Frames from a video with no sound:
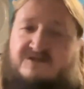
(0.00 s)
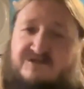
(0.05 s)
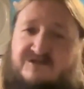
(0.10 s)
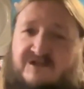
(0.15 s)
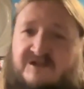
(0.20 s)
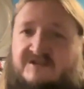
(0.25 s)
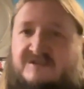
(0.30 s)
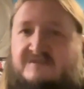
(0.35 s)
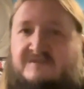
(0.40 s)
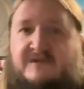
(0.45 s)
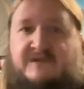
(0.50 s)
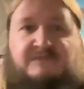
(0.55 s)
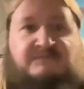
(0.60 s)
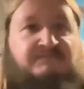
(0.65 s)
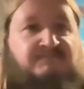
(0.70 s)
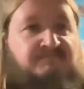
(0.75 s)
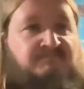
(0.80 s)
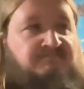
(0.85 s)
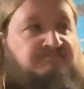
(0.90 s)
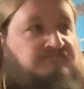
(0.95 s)
Checked them out.
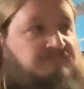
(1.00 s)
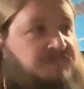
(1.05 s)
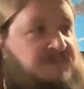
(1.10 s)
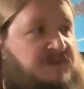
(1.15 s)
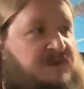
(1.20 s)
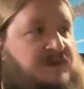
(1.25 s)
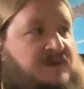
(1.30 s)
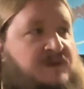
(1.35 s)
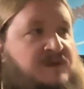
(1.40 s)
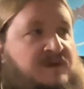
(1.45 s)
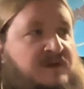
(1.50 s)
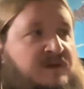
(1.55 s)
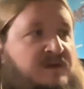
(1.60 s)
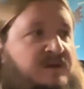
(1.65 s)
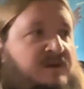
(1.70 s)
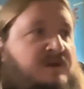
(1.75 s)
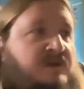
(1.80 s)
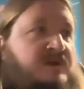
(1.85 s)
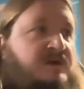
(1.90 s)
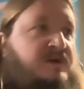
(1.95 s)

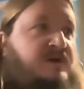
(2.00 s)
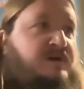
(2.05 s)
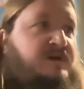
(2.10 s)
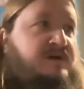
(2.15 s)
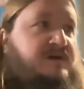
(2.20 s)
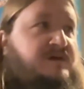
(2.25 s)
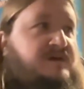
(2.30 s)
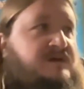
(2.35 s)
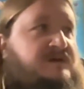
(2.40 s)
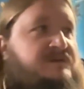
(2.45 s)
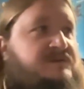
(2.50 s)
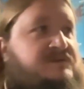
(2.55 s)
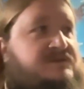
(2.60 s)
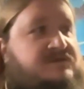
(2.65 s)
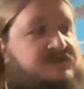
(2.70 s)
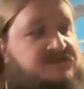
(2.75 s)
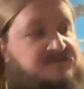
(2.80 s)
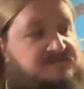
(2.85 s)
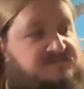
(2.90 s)
And